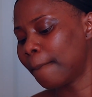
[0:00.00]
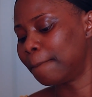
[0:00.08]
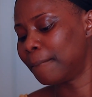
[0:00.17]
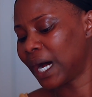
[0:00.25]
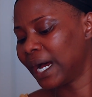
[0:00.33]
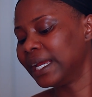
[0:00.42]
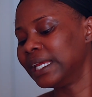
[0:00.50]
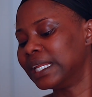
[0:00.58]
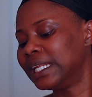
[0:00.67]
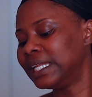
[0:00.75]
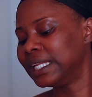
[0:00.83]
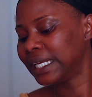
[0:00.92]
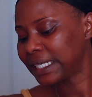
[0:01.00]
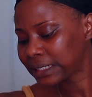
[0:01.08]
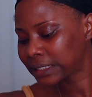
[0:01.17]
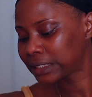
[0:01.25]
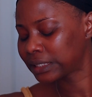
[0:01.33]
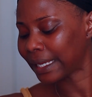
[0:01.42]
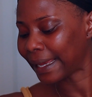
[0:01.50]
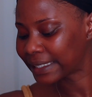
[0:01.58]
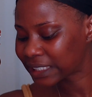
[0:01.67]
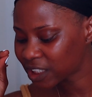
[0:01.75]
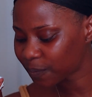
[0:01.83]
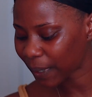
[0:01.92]
my least
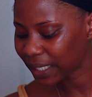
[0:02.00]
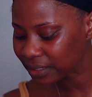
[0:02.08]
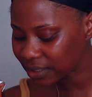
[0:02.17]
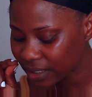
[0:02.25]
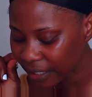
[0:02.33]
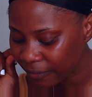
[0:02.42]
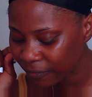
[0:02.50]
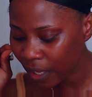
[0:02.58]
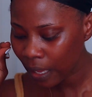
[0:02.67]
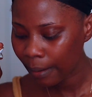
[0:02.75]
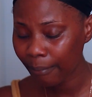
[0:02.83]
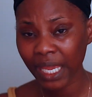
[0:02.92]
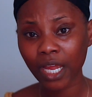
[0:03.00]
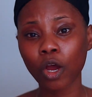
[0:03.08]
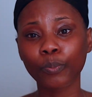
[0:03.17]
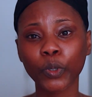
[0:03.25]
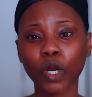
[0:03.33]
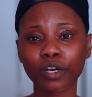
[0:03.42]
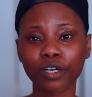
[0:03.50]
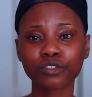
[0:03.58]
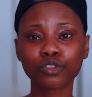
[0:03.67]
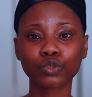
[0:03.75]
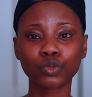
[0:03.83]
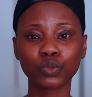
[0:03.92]
expensive makeup
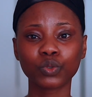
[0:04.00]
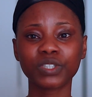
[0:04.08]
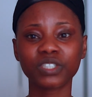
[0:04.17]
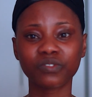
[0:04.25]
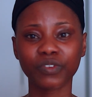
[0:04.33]
products to do this